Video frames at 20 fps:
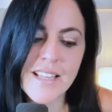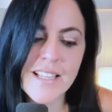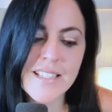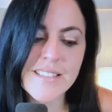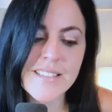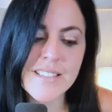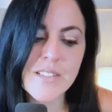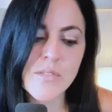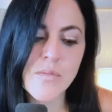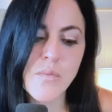
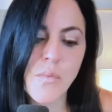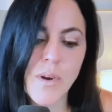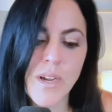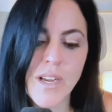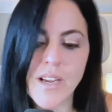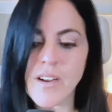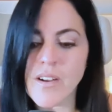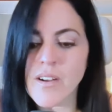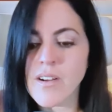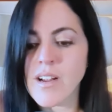This is
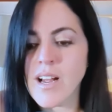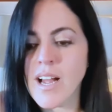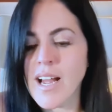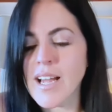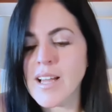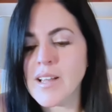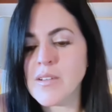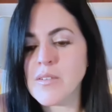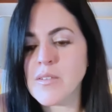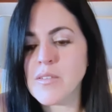where
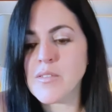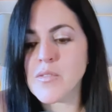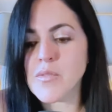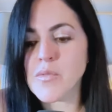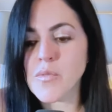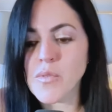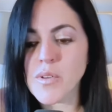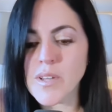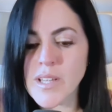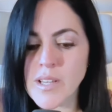I
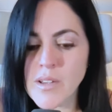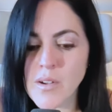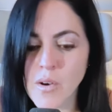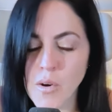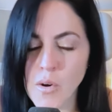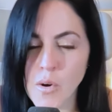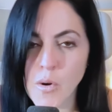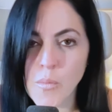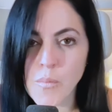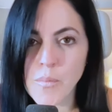truly
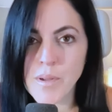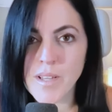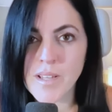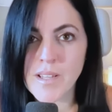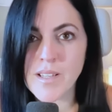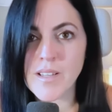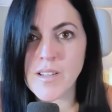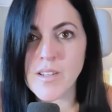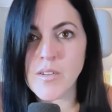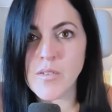hope
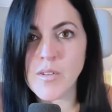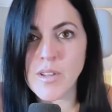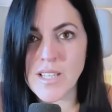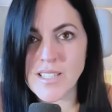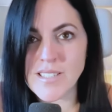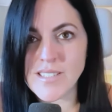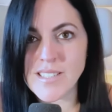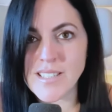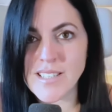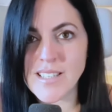you
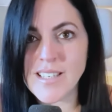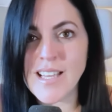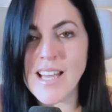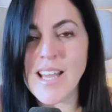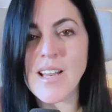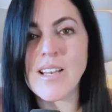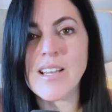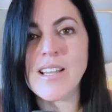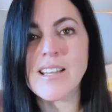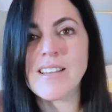listen
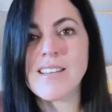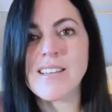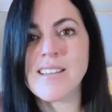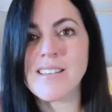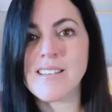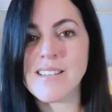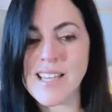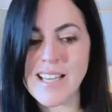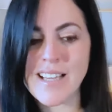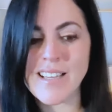and
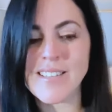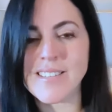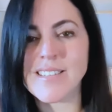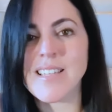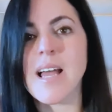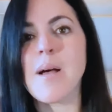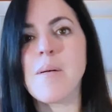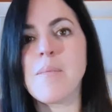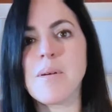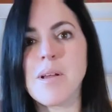take a
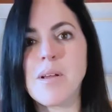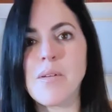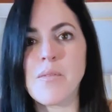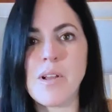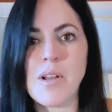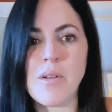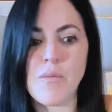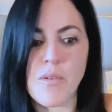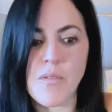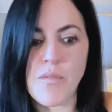step
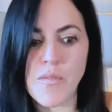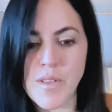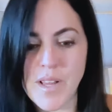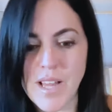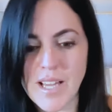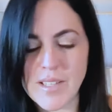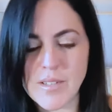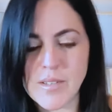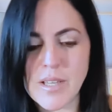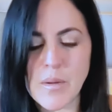and
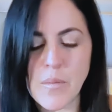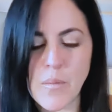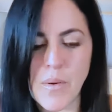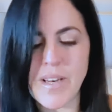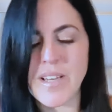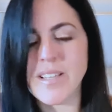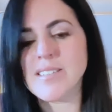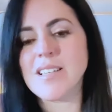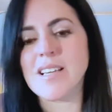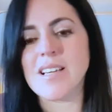reflect. Like,
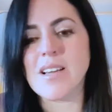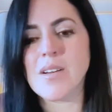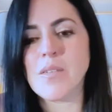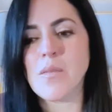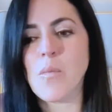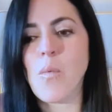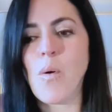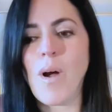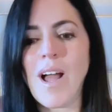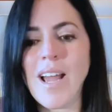wait a
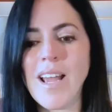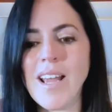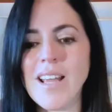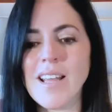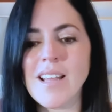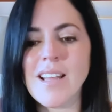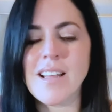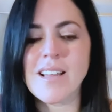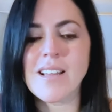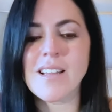second,
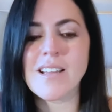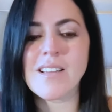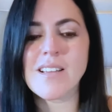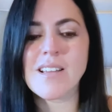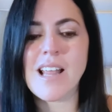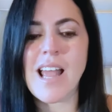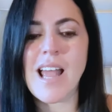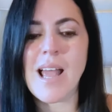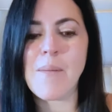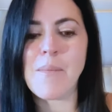why
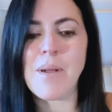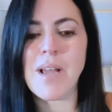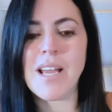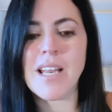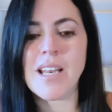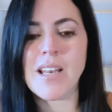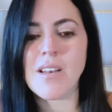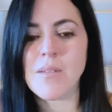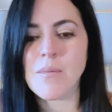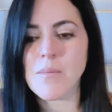am
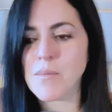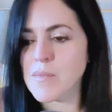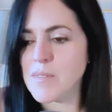I